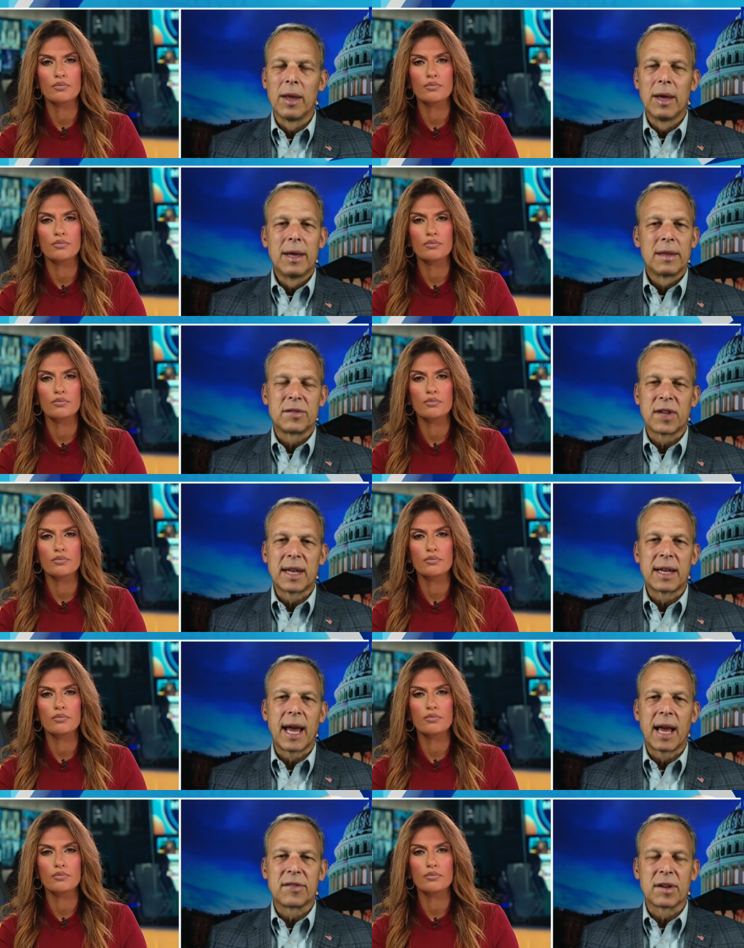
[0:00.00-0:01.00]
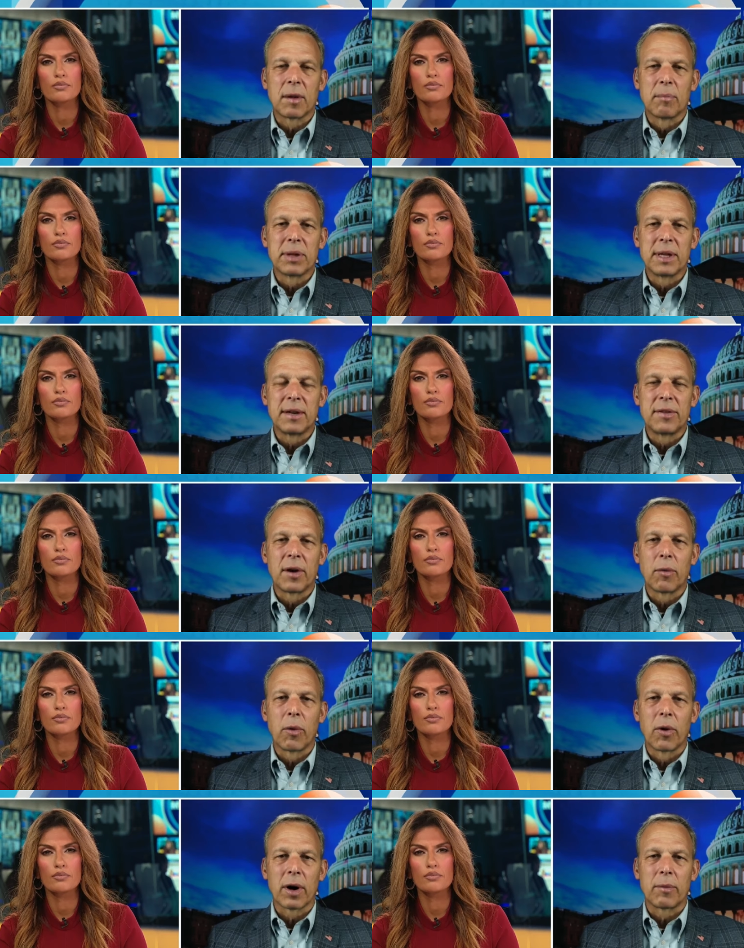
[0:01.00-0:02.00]
Speaker 1: The Senate hasn't completed their work.
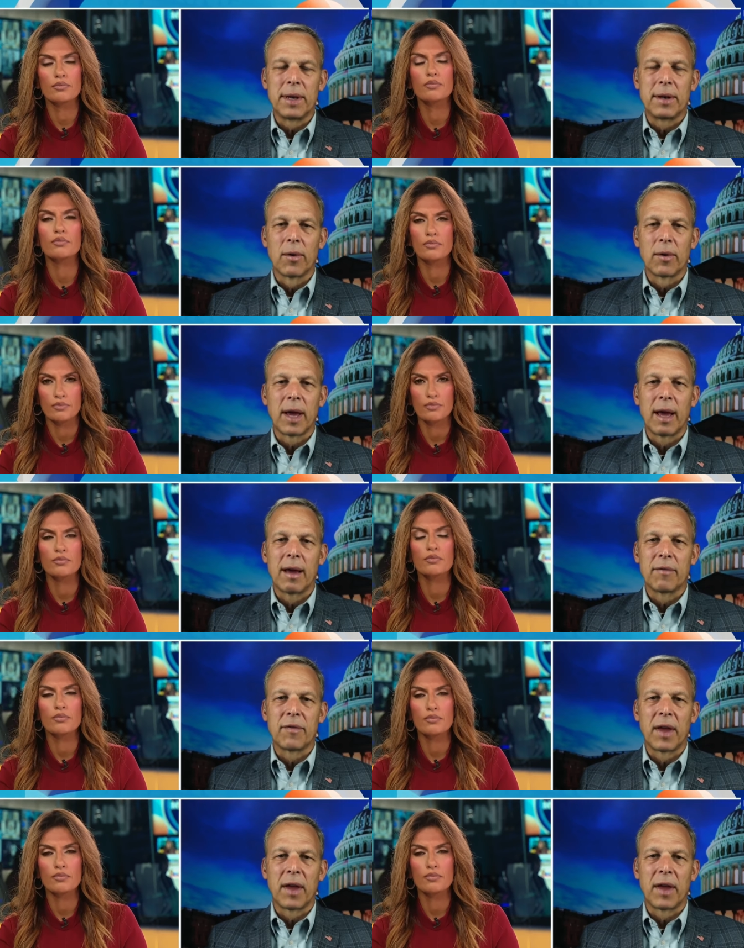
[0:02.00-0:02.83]
We don't have a